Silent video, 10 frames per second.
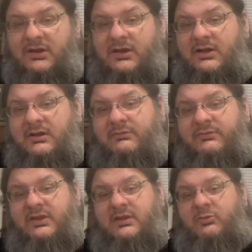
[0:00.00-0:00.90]
I don't
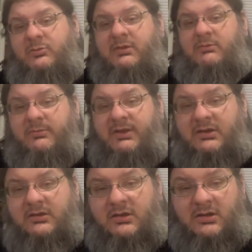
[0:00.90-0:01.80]
think I'm going to be able to
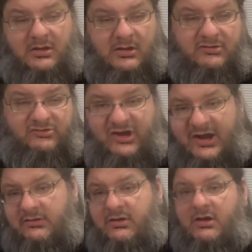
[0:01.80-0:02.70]
make
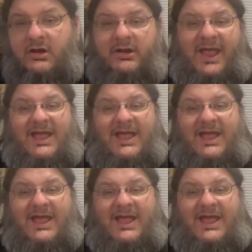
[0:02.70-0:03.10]
ShadowCon